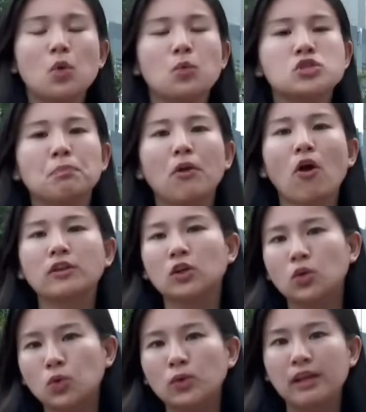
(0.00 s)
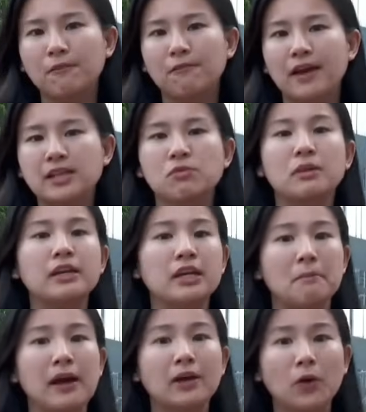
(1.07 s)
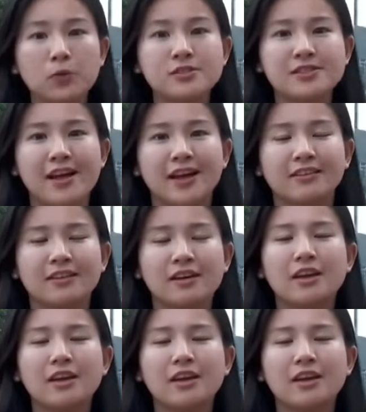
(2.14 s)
which block the cooling effect from the nearby coastline.